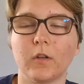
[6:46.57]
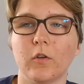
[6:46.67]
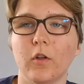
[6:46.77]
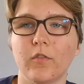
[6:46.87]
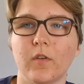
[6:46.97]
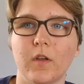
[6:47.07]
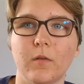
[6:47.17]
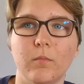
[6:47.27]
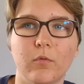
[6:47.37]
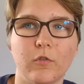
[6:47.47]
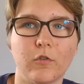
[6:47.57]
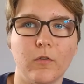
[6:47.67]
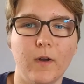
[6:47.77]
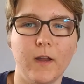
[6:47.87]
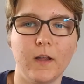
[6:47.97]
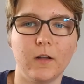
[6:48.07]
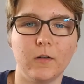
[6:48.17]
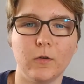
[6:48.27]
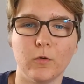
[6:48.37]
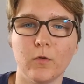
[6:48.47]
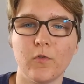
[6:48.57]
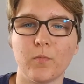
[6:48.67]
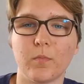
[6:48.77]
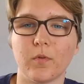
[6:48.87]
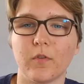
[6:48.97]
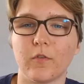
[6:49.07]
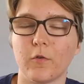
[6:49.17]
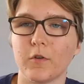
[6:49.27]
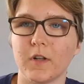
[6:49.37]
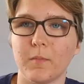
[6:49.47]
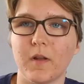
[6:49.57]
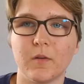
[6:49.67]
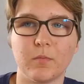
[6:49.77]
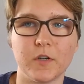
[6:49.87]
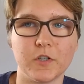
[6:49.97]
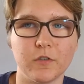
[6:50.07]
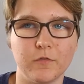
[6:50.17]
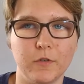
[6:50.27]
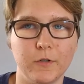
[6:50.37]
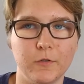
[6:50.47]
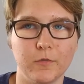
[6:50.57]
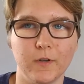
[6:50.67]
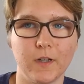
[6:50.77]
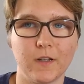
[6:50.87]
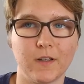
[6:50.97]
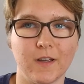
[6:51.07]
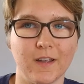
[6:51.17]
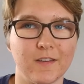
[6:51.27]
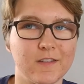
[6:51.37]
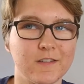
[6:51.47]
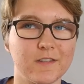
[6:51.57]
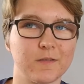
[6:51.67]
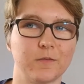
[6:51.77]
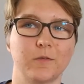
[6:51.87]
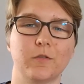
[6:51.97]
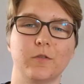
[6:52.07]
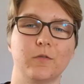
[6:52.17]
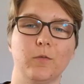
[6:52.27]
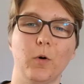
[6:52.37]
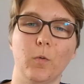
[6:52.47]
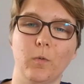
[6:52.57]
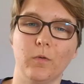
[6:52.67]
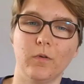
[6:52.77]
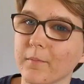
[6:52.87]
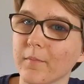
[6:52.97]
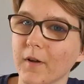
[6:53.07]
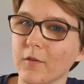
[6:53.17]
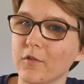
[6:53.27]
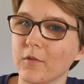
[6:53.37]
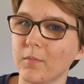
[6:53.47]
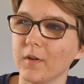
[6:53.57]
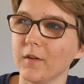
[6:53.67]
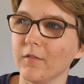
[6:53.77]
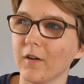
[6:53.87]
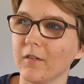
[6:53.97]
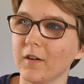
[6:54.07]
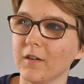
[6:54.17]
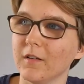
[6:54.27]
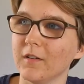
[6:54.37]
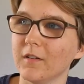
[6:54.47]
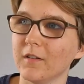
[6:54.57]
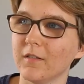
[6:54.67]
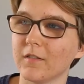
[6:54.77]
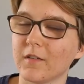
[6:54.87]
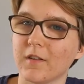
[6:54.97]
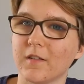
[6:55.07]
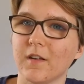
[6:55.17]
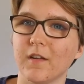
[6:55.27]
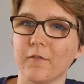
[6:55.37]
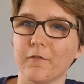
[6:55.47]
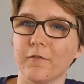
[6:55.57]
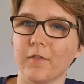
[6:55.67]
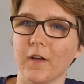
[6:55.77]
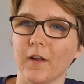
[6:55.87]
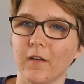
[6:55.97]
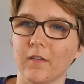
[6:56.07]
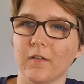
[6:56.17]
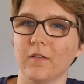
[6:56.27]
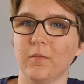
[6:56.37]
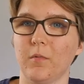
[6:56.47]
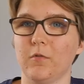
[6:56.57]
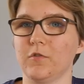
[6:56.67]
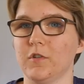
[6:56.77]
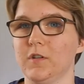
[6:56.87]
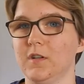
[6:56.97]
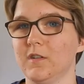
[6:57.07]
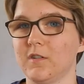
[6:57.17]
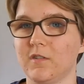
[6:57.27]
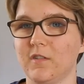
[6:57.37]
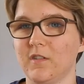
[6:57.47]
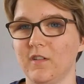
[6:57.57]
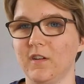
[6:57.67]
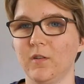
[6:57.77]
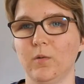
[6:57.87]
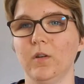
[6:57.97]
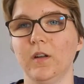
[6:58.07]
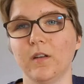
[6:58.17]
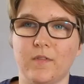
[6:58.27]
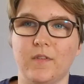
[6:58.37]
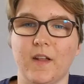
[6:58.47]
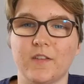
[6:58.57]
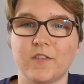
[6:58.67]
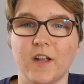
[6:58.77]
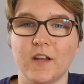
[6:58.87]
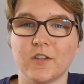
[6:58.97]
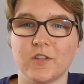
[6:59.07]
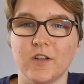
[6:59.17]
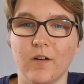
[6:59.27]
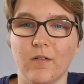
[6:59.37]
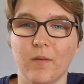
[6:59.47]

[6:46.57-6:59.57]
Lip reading: Not in portraying Lutz, but certainly my interpretation of Ludwig has grown. I used to be very stiff and emotionless, as I call it. That changed now.